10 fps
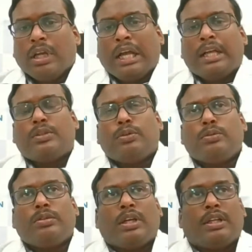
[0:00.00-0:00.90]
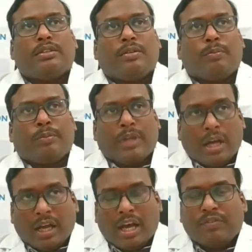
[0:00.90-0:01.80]
So,
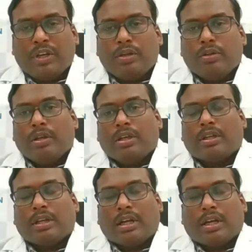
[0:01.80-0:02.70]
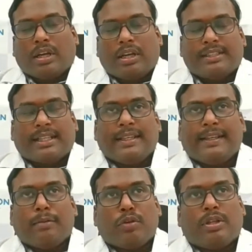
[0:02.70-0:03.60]
after discussing
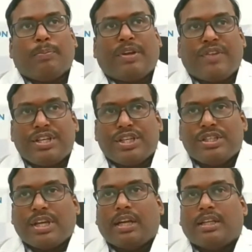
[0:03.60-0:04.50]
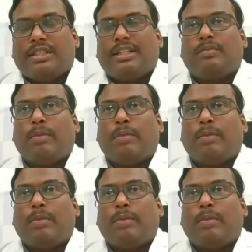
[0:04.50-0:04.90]
about the prevention strategies,